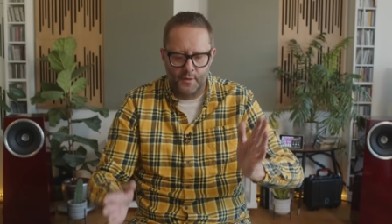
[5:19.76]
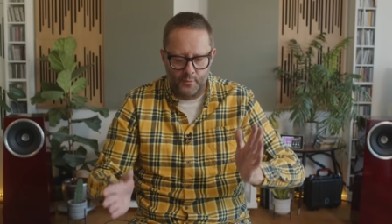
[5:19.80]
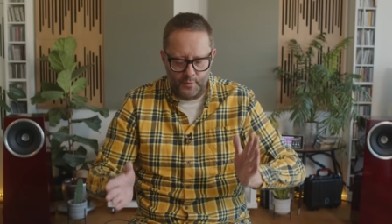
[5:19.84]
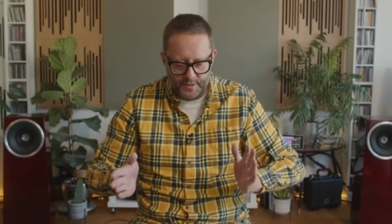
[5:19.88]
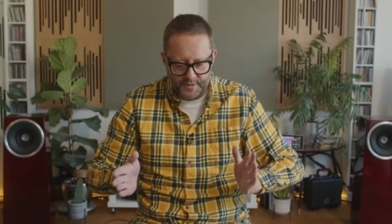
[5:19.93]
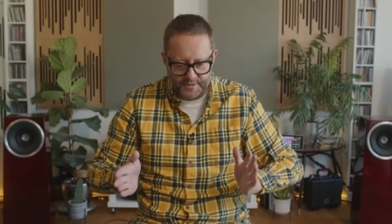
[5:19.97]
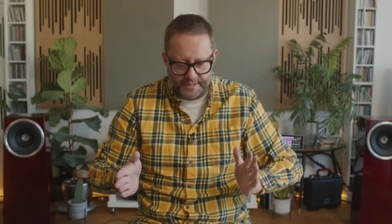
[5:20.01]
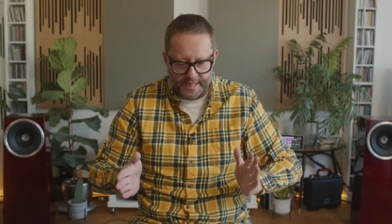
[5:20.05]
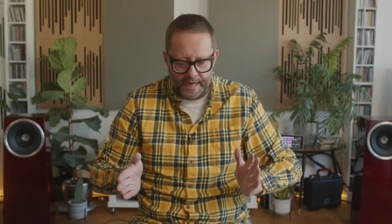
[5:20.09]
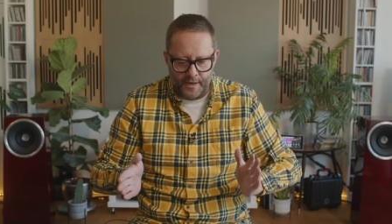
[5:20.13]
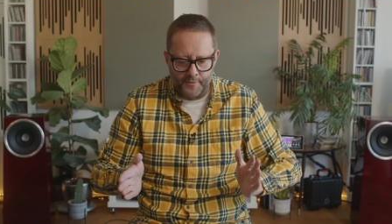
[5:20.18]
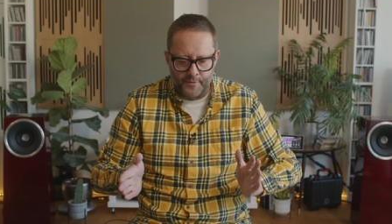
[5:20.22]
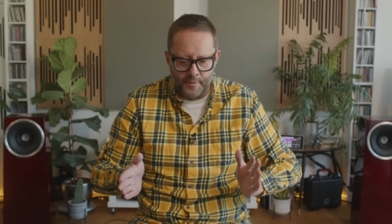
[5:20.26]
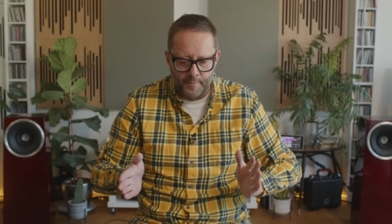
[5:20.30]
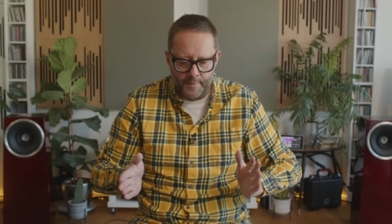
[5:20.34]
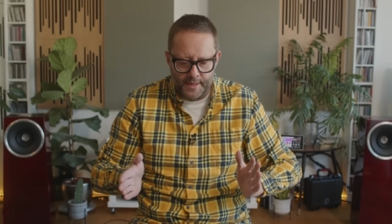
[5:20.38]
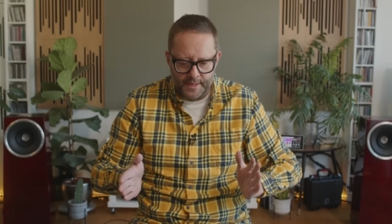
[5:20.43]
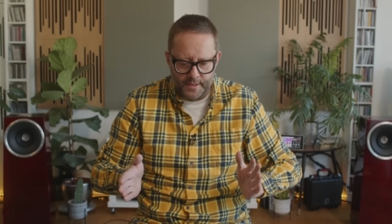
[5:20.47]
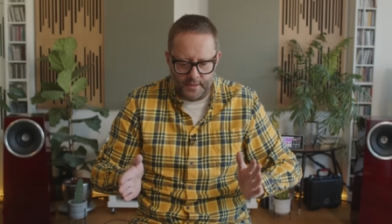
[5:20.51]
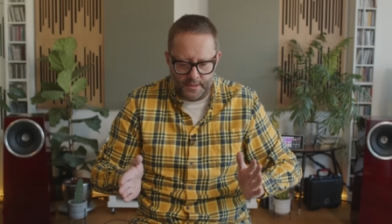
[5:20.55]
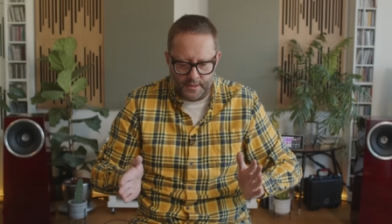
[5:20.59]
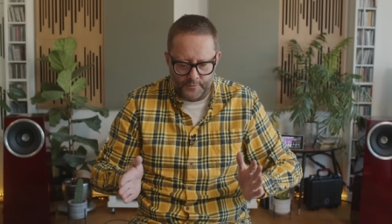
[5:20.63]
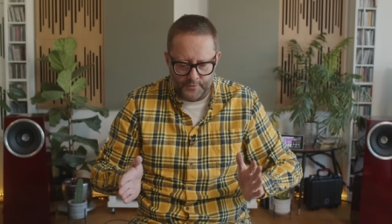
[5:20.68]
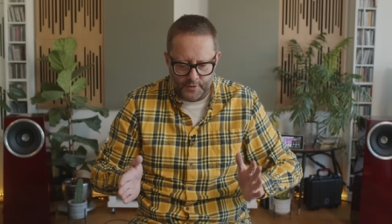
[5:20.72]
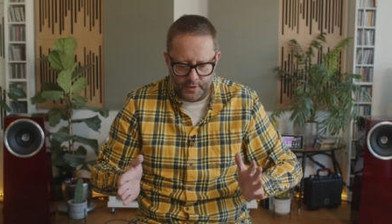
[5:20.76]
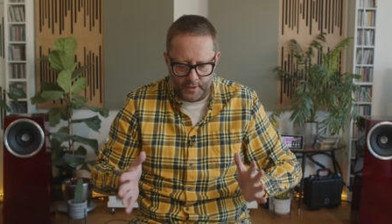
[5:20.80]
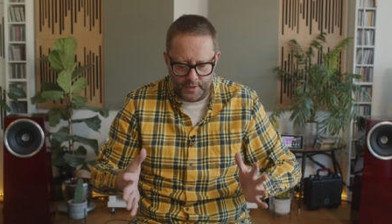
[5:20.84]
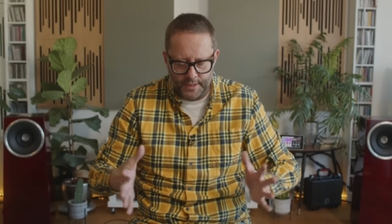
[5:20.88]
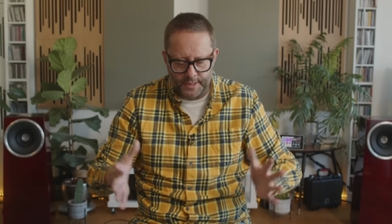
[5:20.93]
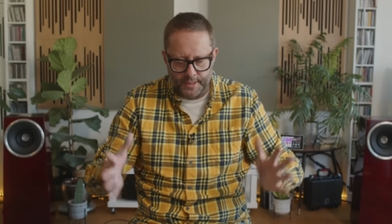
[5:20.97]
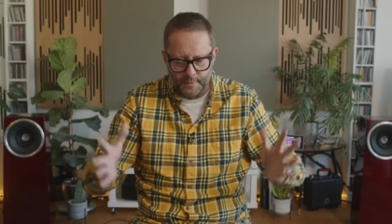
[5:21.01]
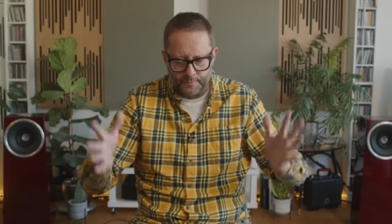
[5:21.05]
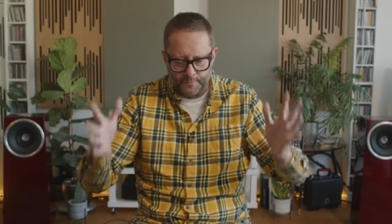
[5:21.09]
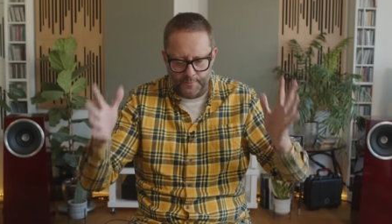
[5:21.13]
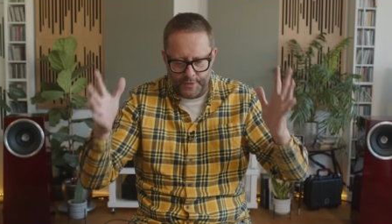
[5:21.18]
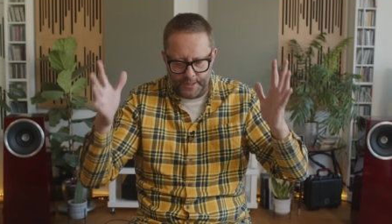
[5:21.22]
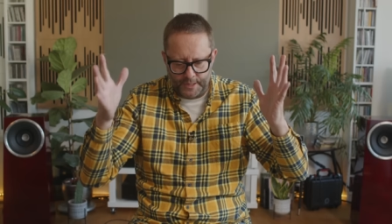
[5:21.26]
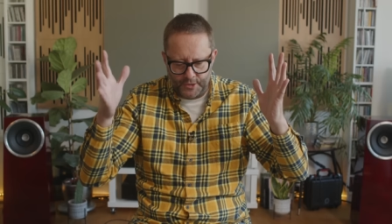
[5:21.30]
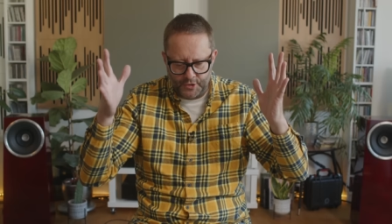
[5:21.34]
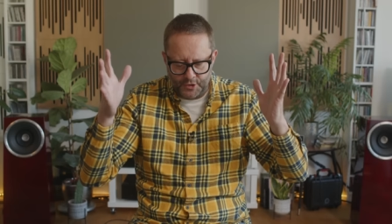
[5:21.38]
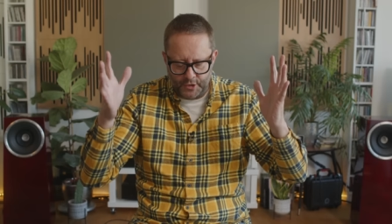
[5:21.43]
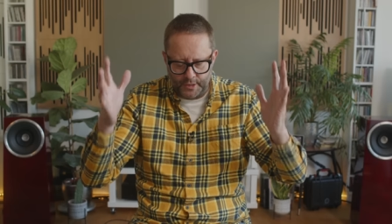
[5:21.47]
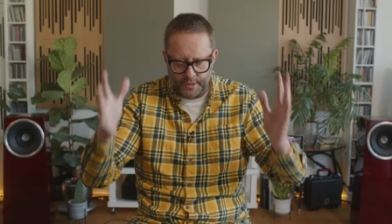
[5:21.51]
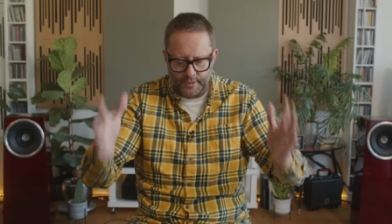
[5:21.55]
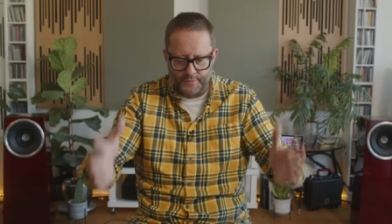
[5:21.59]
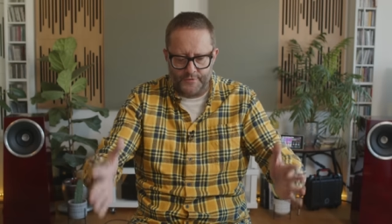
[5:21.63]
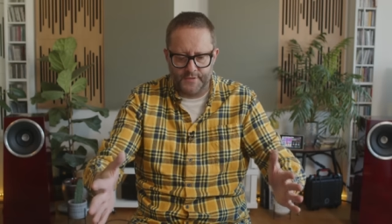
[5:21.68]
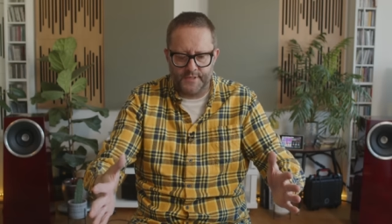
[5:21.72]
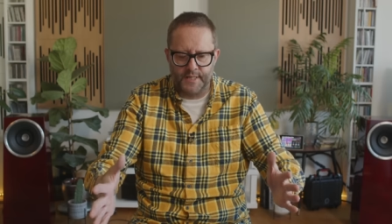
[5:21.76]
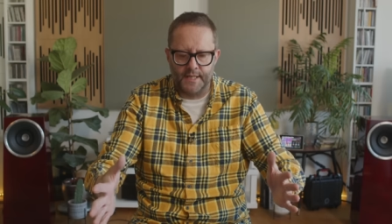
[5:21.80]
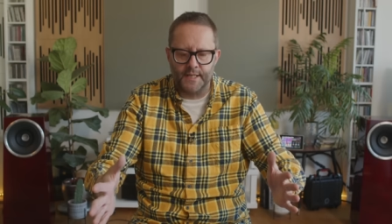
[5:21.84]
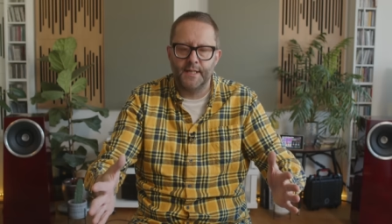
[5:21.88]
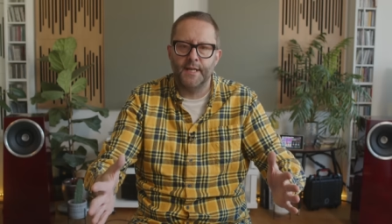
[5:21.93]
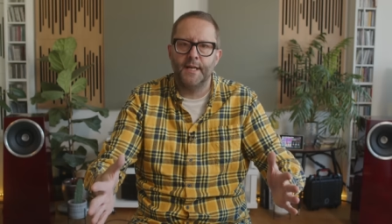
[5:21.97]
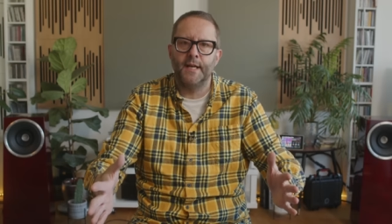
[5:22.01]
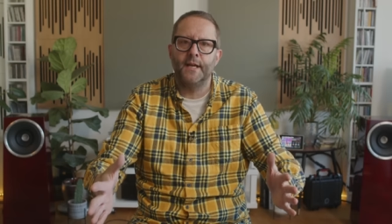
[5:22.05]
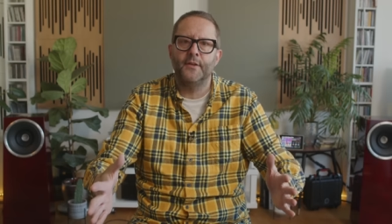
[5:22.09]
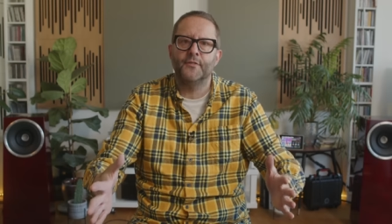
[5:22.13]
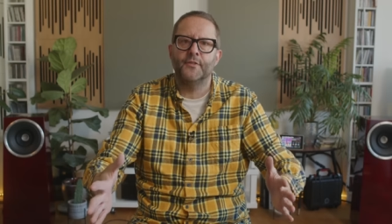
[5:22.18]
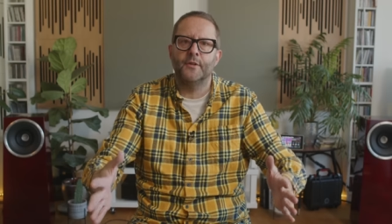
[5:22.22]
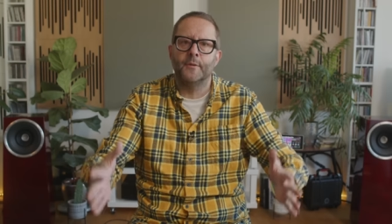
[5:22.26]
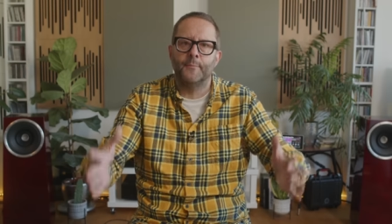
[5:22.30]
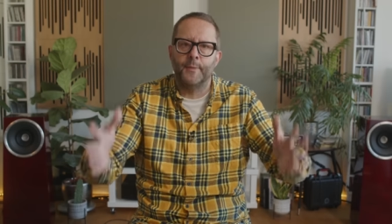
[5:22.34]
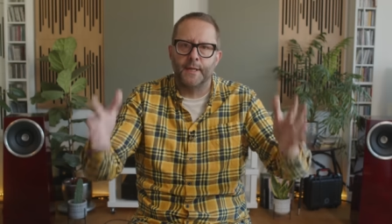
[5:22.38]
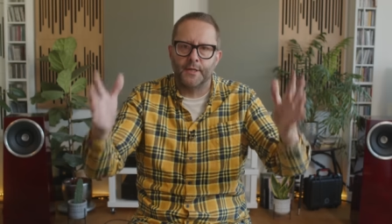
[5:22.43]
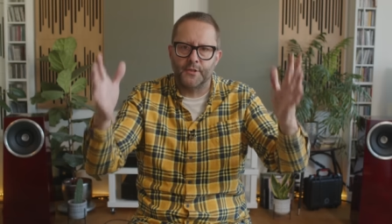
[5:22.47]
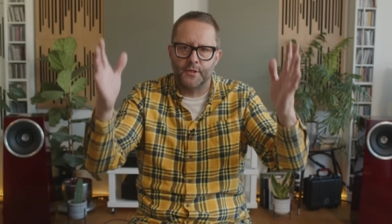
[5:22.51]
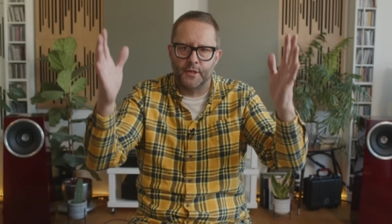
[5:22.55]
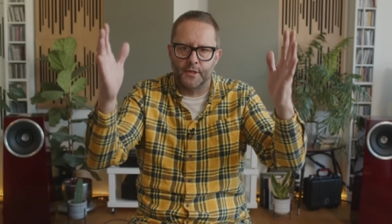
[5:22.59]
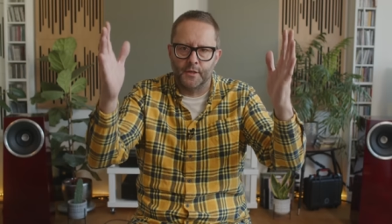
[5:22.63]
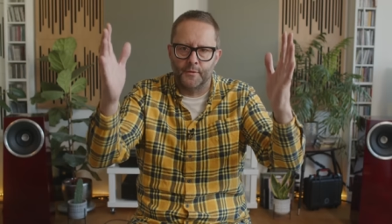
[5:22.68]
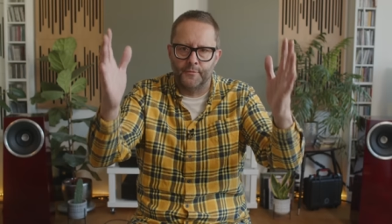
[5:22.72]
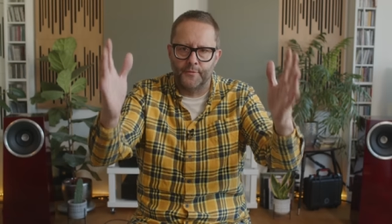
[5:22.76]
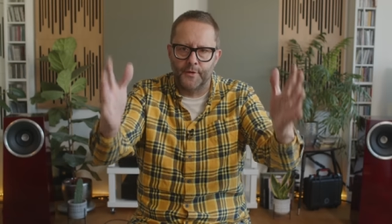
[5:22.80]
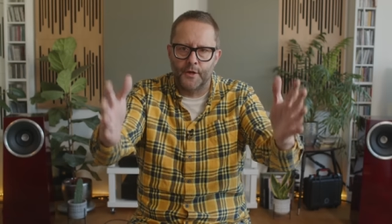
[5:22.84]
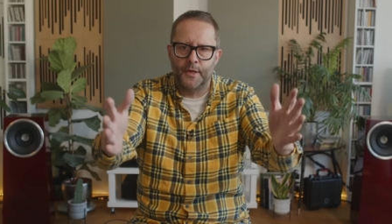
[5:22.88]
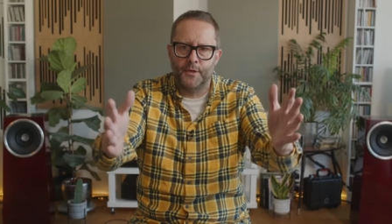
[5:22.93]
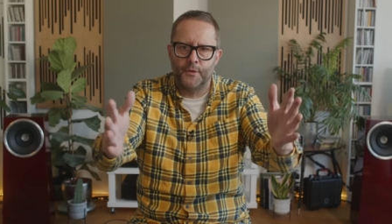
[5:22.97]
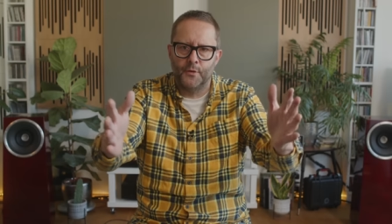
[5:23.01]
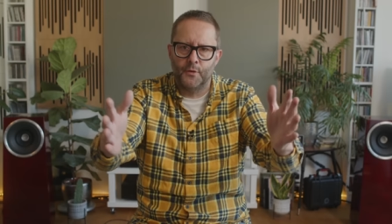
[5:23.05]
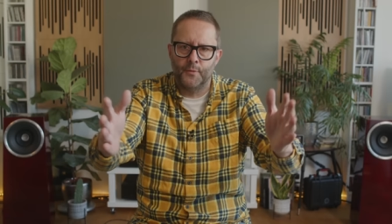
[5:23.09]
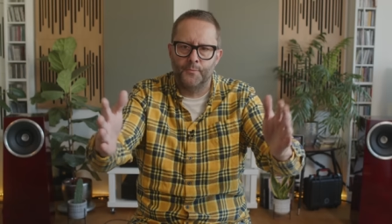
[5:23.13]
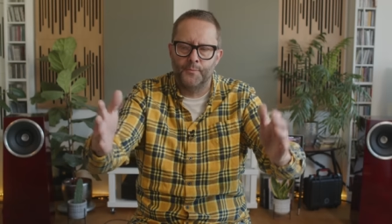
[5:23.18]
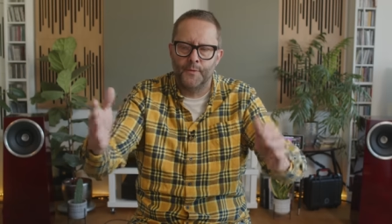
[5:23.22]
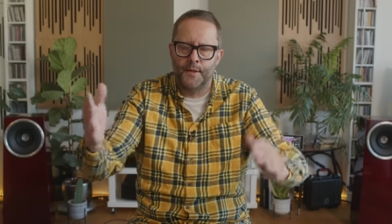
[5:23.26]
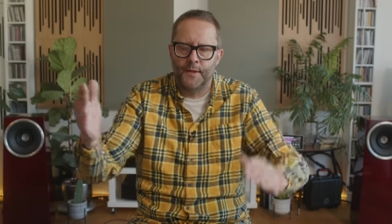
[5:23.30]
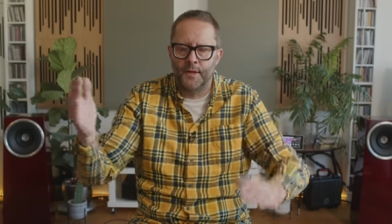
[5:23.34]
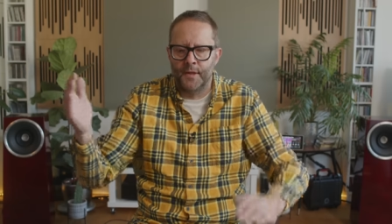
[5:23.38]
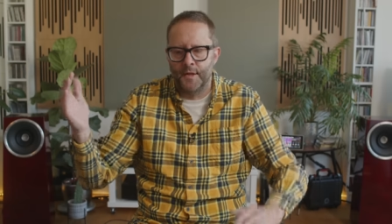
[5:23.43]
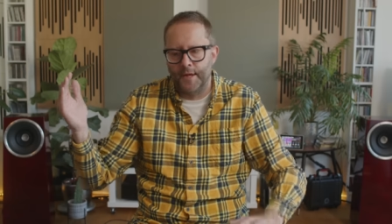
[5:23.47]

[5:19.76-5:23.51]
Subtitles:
Whereas down the middle, you've got like a big chunk of CDs and a big chunk of vinyl,